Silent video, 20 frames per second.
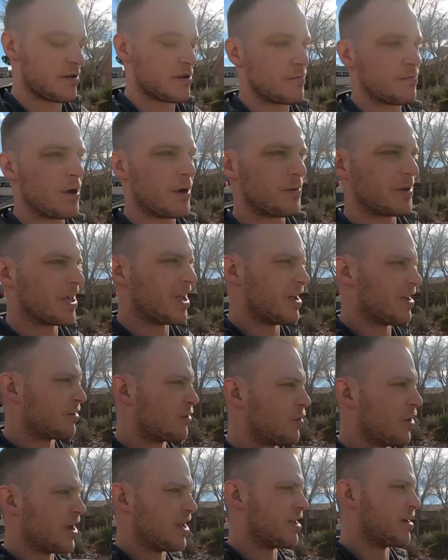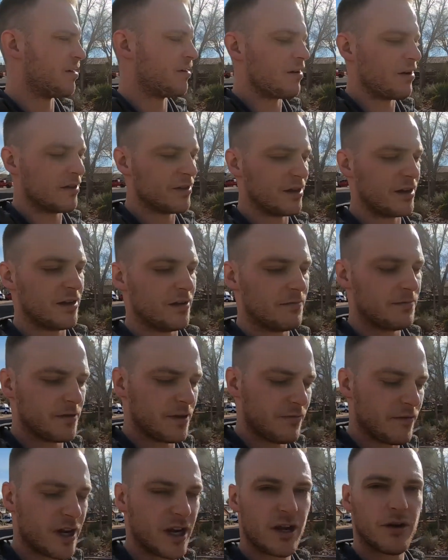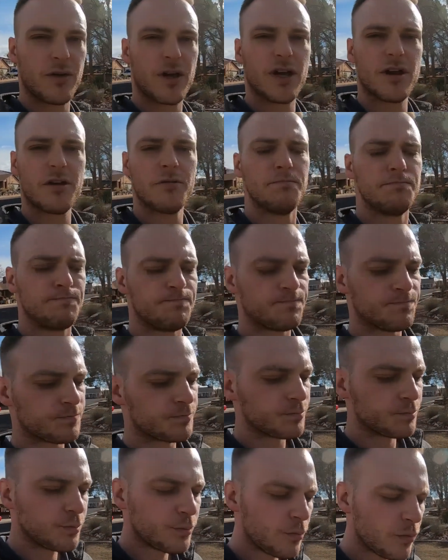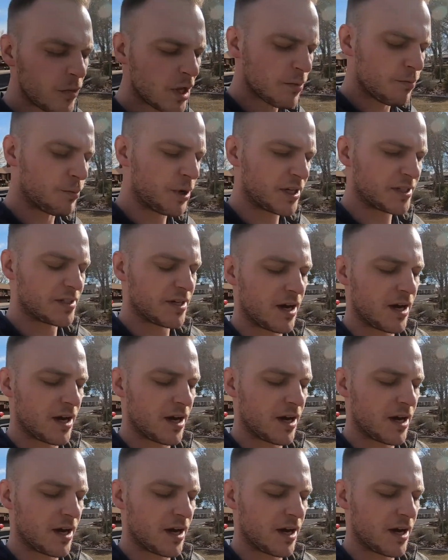You probably can't quite hear it on the video here, but